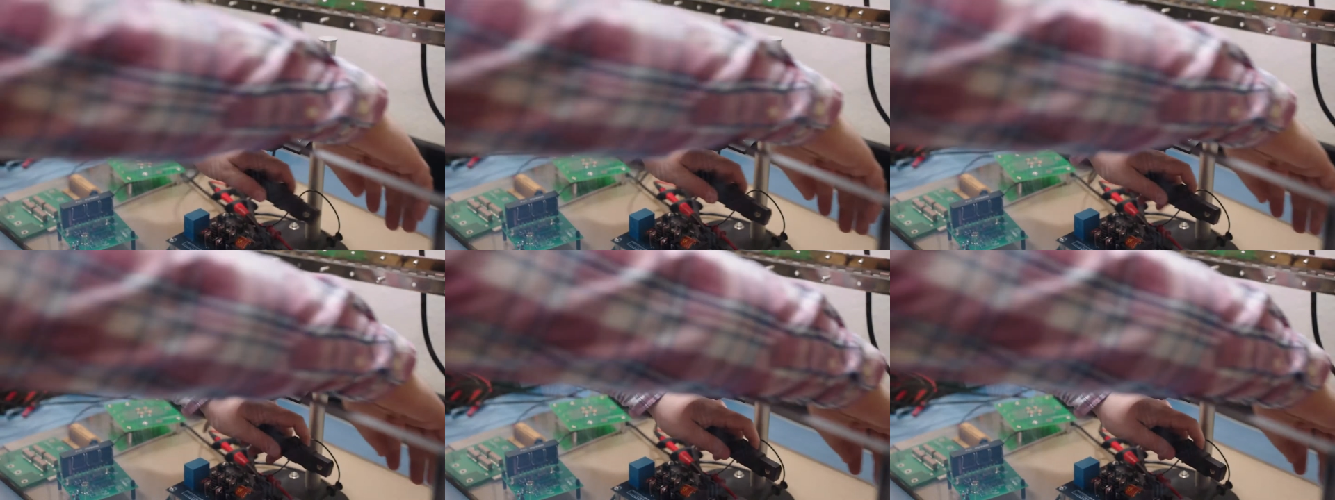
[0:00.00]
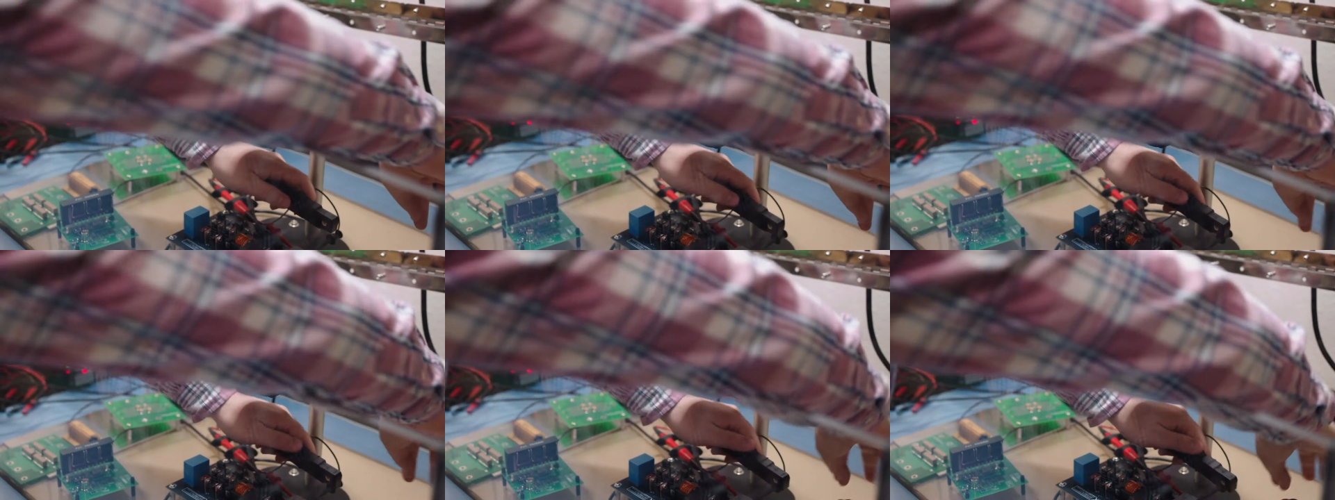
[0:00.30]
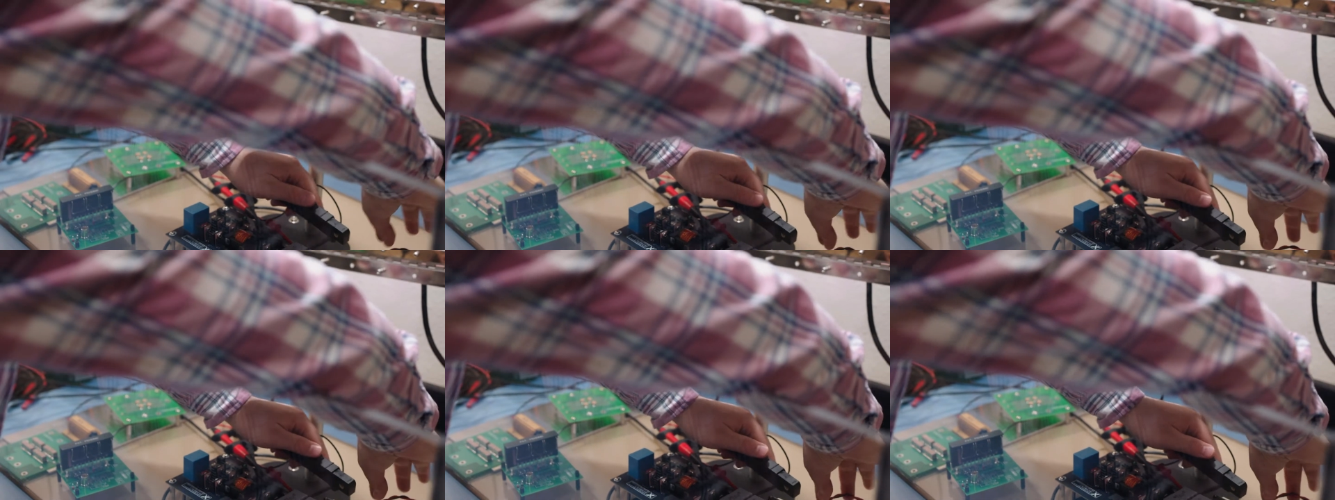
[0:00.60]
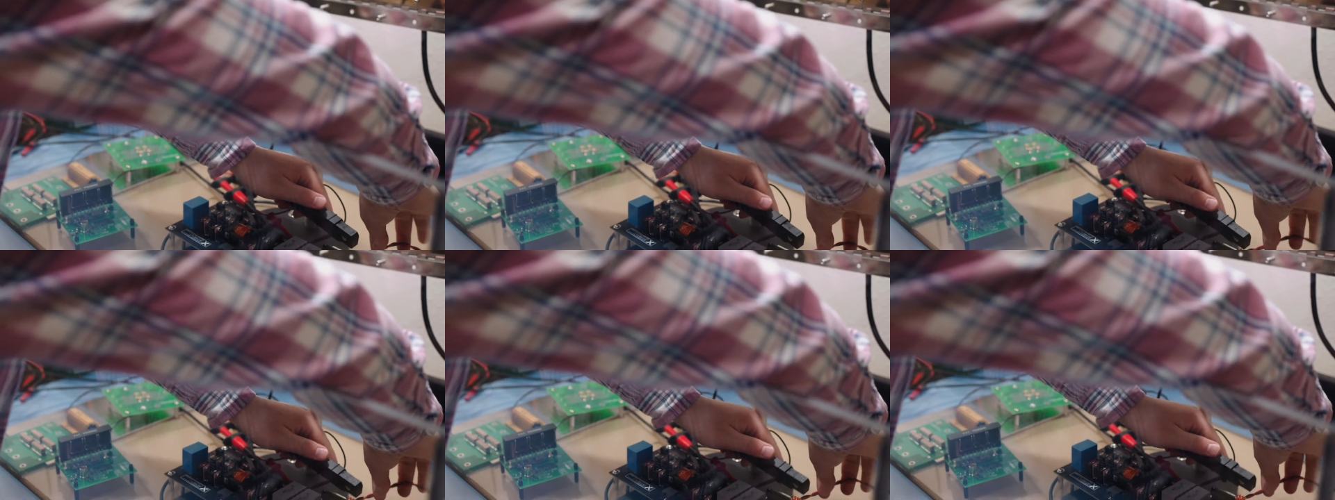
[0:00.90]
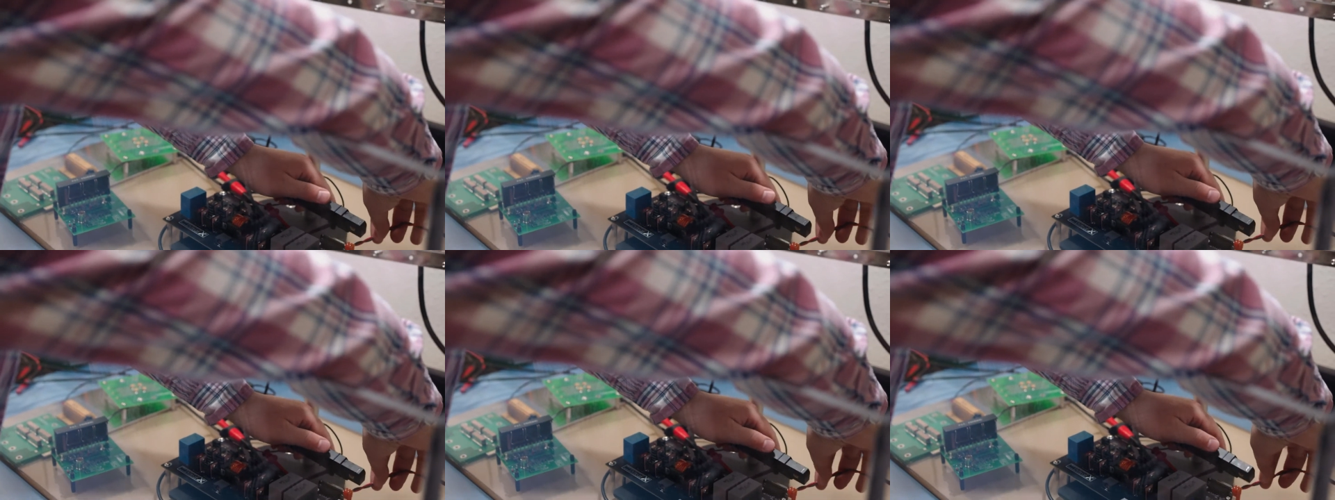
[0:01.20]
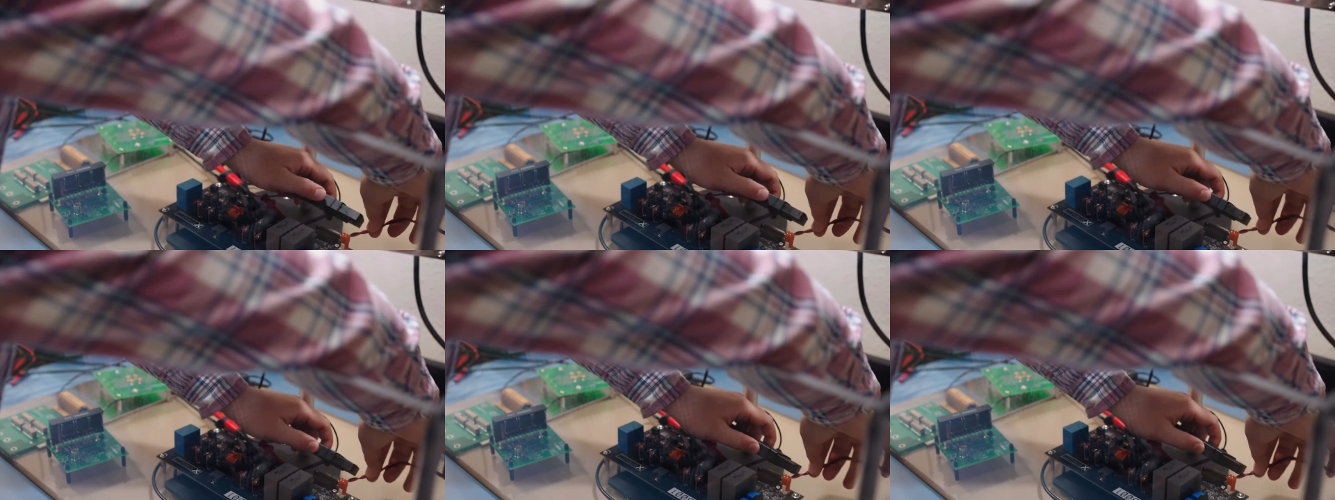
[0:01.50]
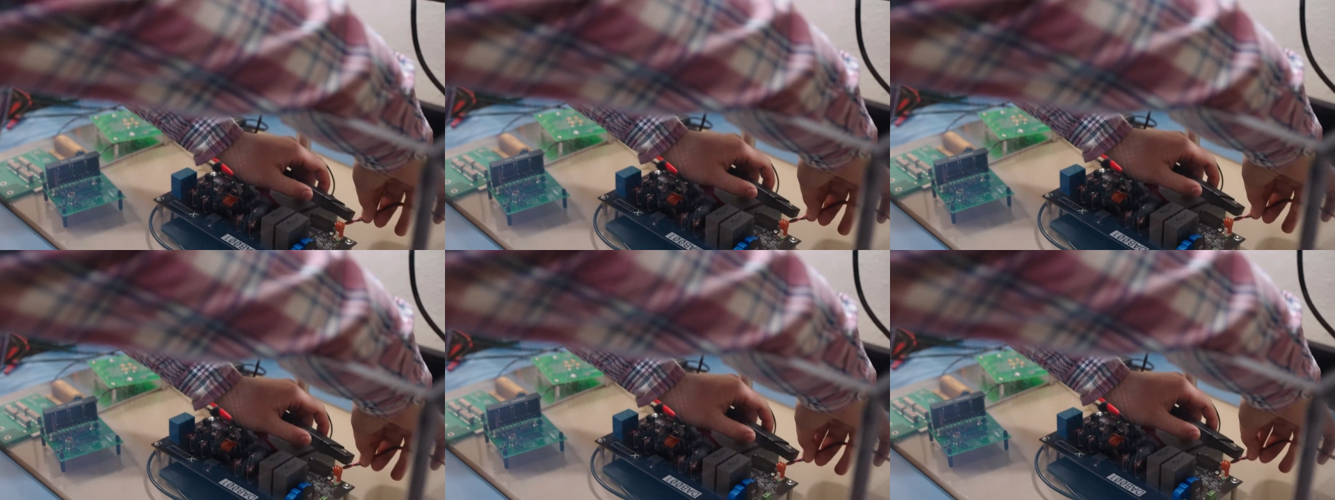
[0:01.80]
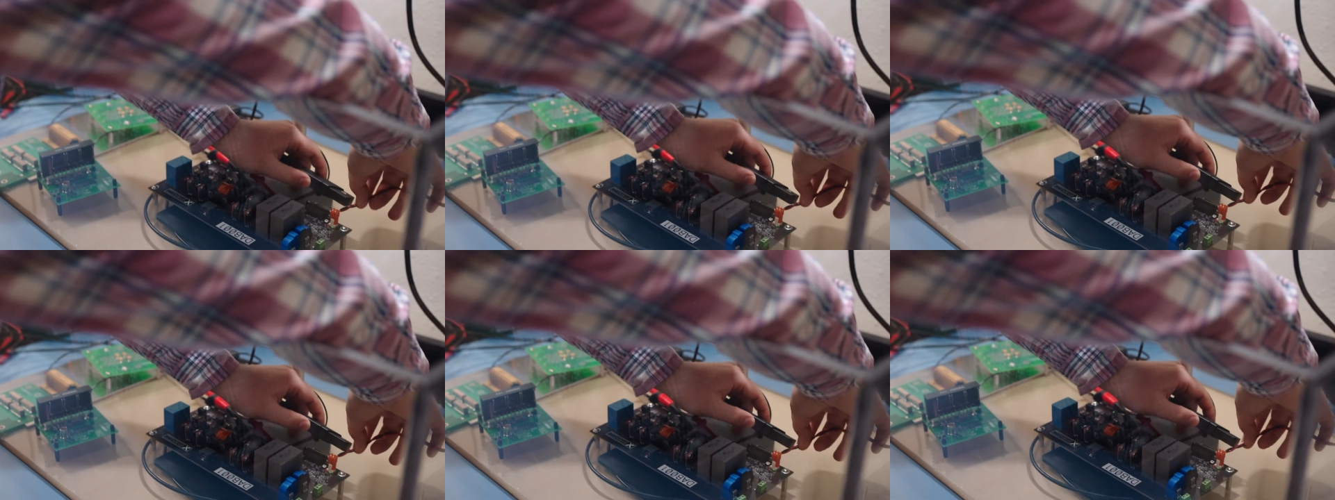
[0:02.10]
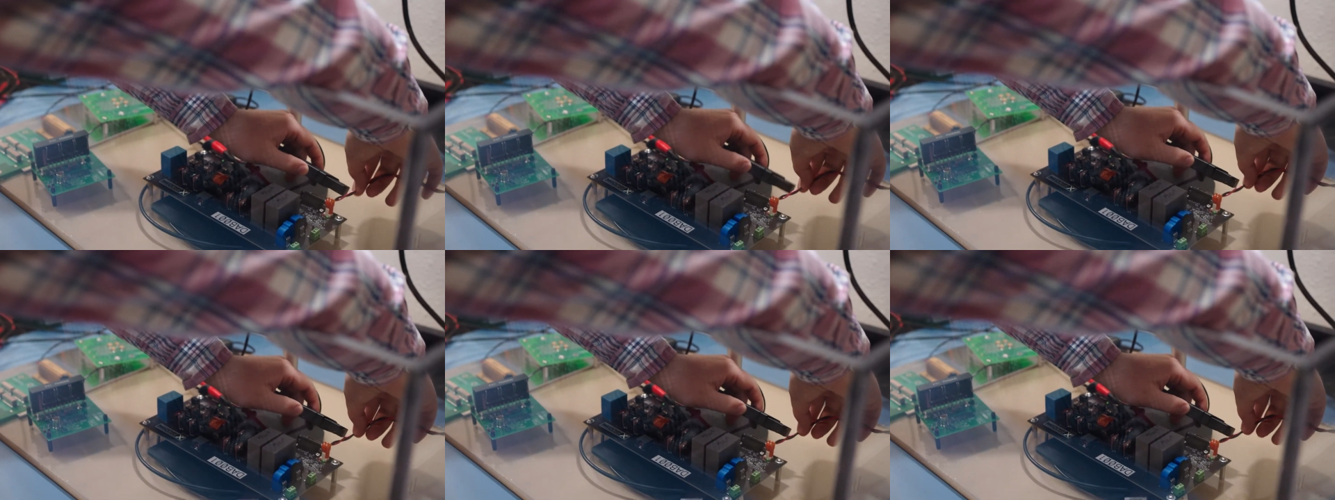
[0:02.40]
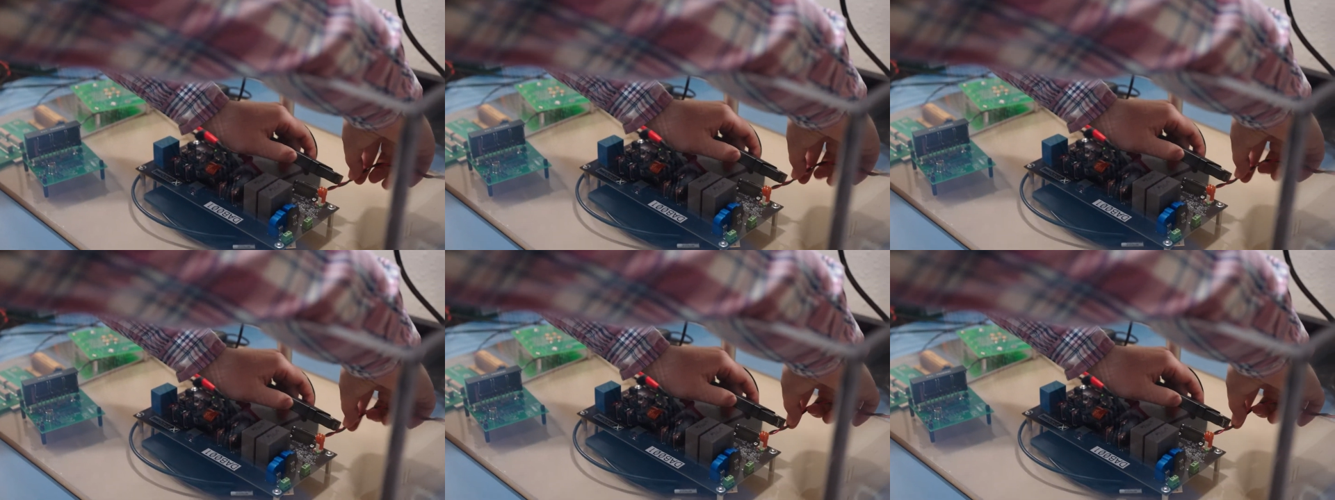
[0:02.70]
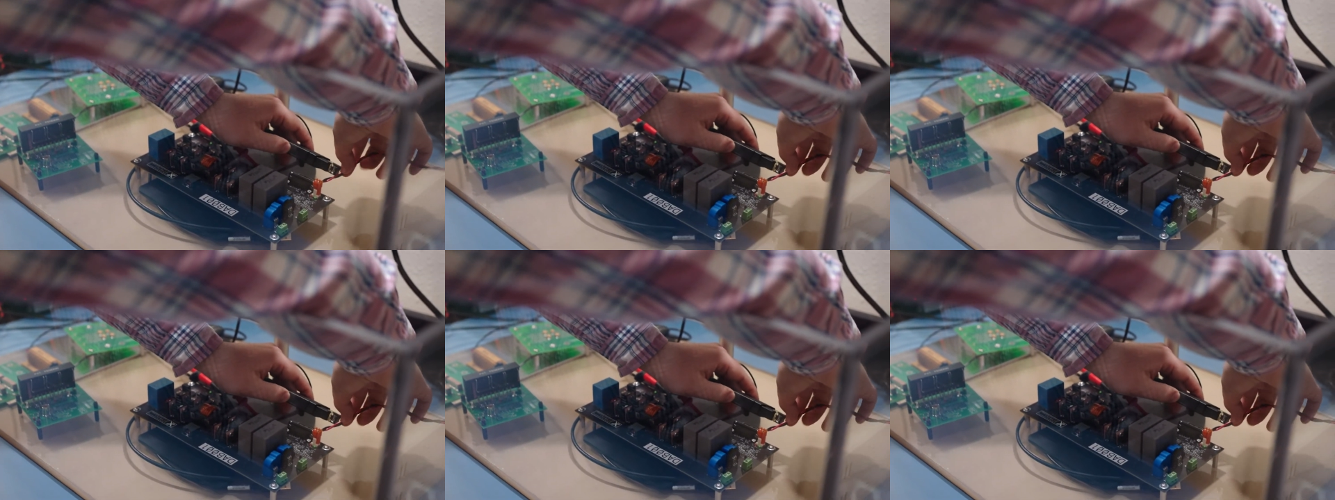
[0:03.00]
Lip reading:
(no speaker visible)